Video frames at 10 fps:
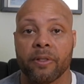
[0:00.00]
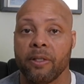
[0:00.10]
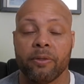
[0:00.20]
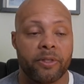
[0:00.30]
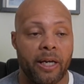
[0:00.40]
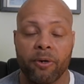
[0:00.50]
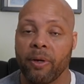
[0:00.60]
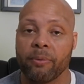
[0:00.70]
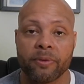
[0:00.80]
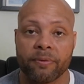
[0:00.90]
You know, Jack
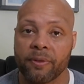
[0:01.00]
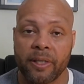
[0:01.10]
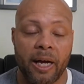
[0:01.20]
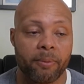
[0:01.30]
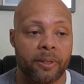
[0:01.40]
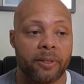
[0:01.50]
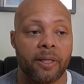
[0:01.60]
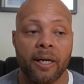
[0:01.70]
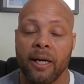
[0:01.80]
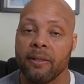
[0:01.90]
Quaid was
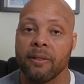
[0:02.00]
phenomenal. I